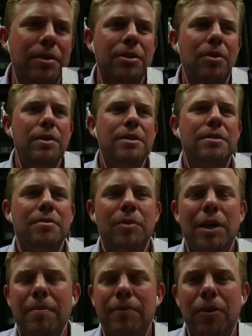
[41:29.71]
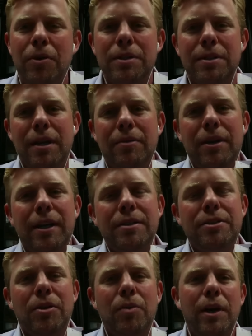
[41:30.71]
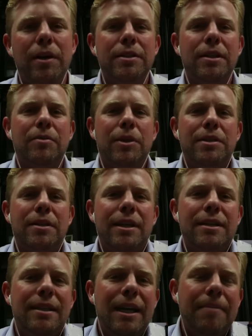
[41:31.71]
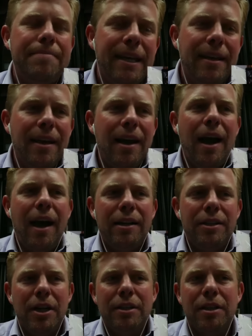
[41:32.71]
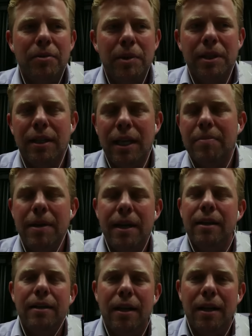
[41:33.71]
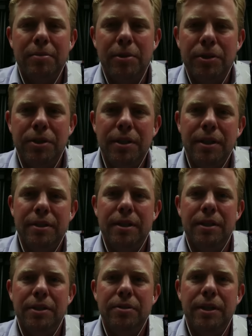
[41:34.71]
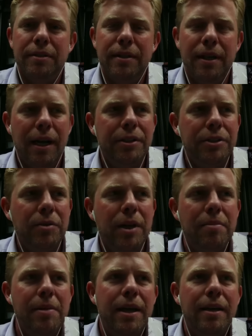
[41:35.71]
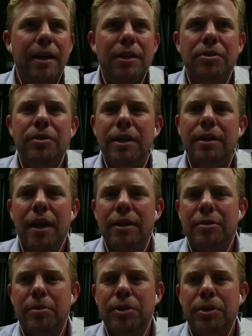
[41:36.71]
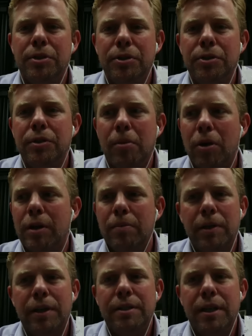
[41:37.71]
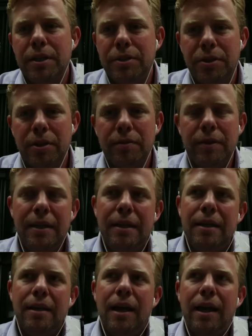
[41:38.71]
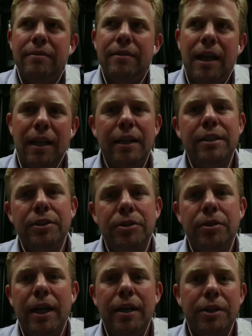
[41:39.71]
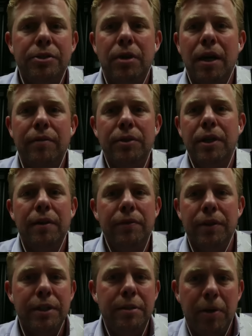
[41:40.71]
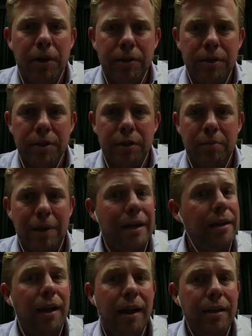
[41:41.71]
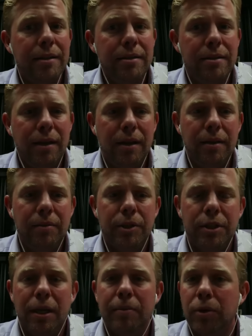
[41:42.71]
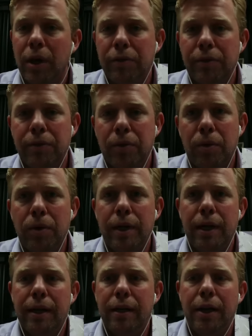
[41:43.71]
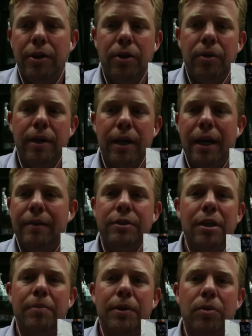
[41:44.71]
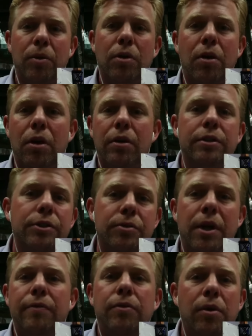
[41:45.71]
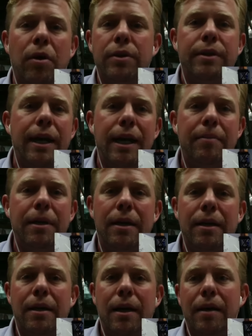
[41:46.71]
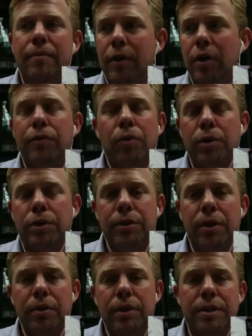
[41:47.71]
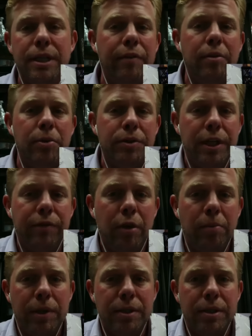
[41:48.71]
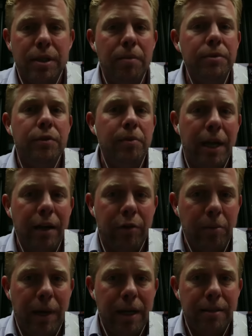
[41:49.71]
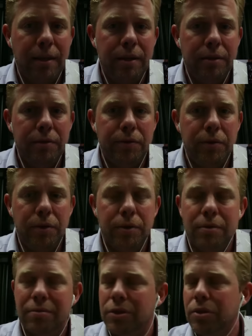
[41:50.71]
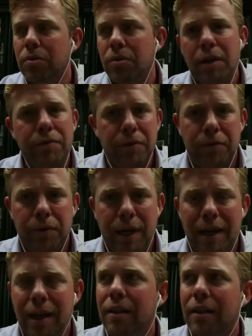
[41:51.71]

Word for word: is always what I'm focused on, right? So where is it? What's the next step? Josh, I really like making a contribution to this industry, and I do want to make a unique contribution to the marketplace that I serve. I like to do that, and I strive to do that for the experiences of my clients, which I'm grateful for, and I know that I have something to work hard and strive for all the time. I'm very fortunate, though, that 70% of our business comes from that of our past clients' referrals. So grateful for that.